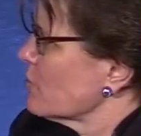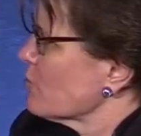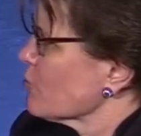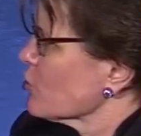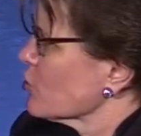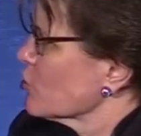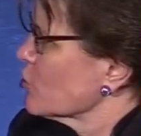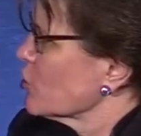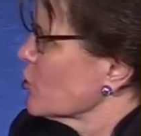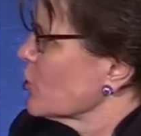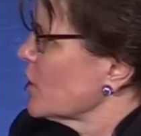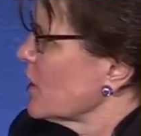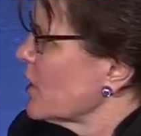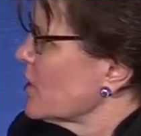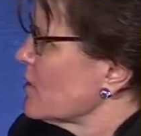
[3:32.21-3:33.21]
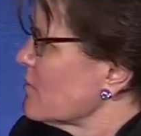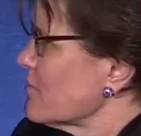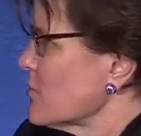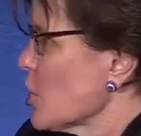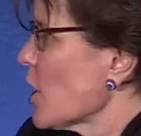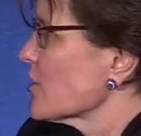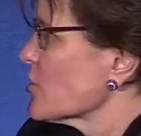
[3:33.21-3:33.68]
it did for good
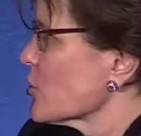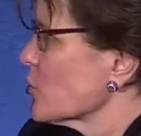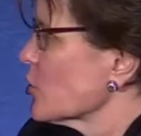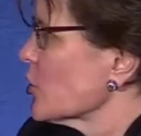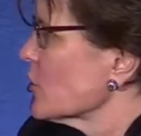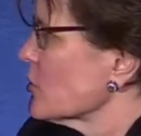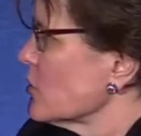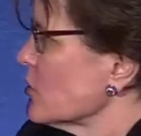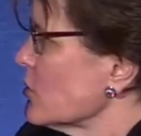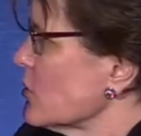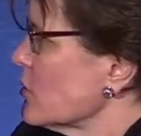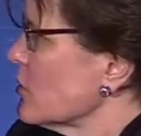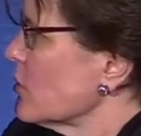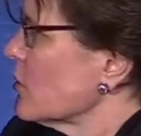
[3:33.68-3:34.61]
and not so good?